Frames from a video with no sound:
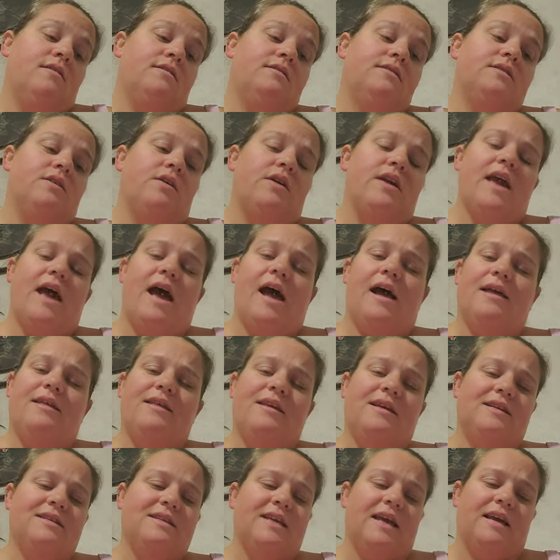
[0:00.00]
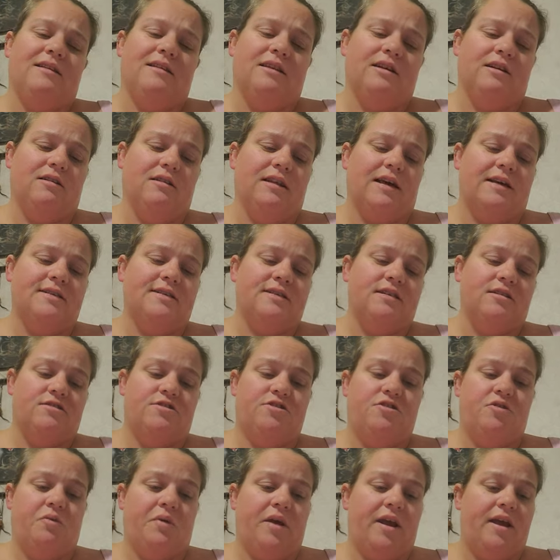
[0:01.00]
So yeah, I think it's like a little less than
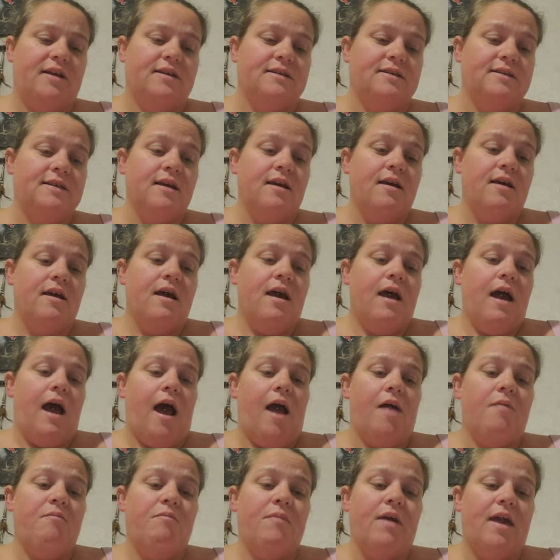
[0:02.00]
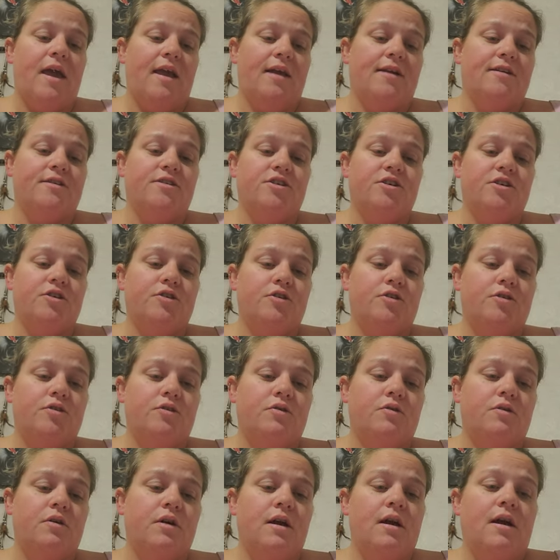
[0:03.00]
two weeks. I may
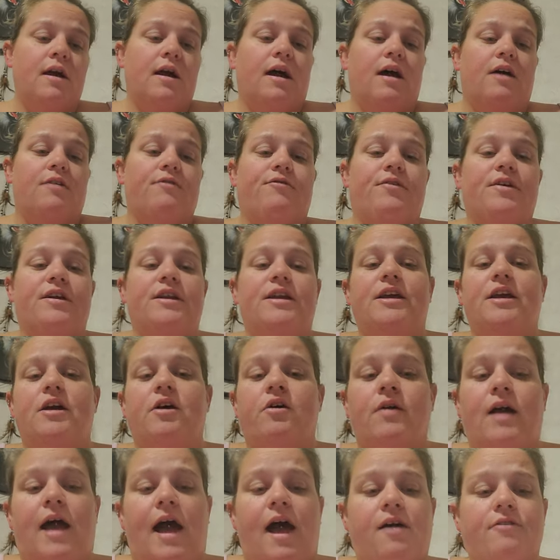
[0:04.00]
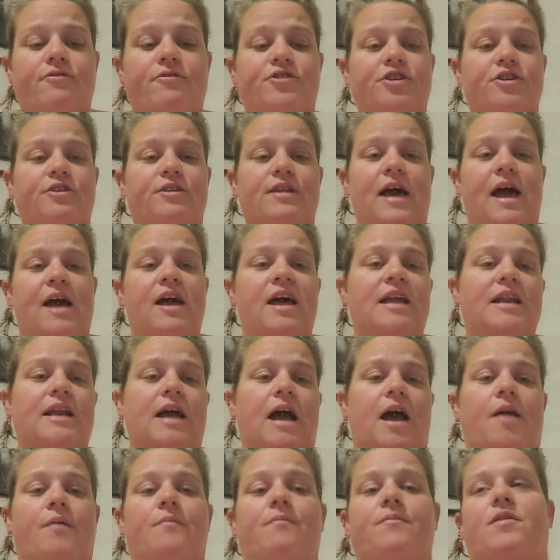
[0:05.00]
do a video after that.
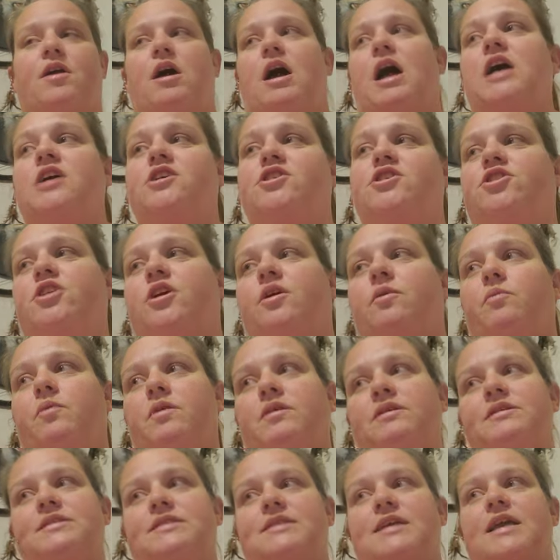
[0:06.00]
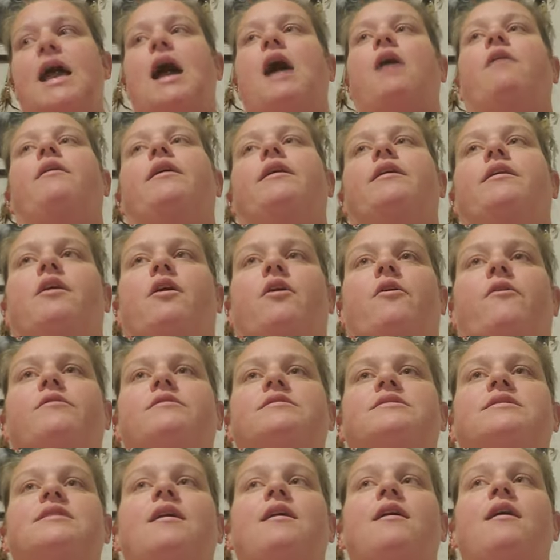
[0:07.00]
I'm not sure. We'll see how it
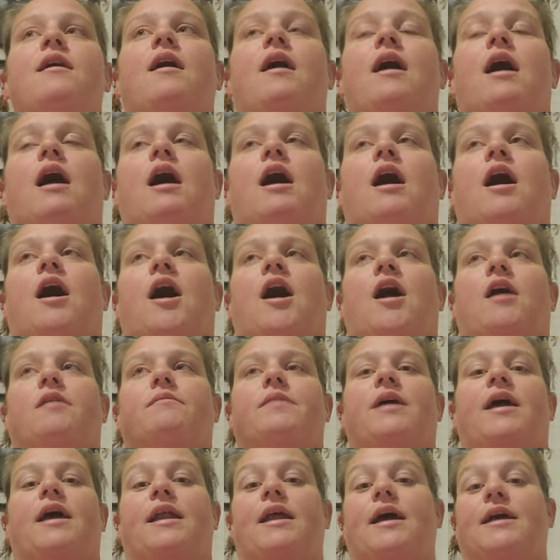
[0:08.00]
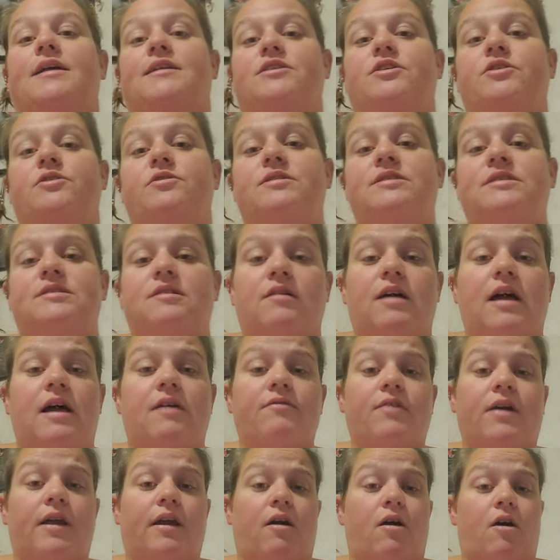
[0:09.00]
goes. Um, and I do still
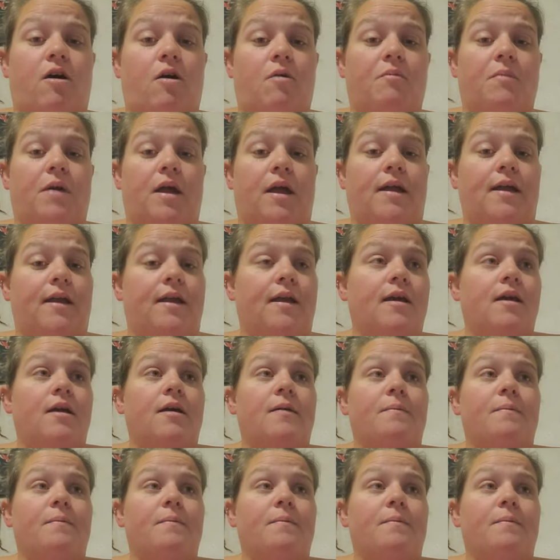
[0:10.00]
have like all my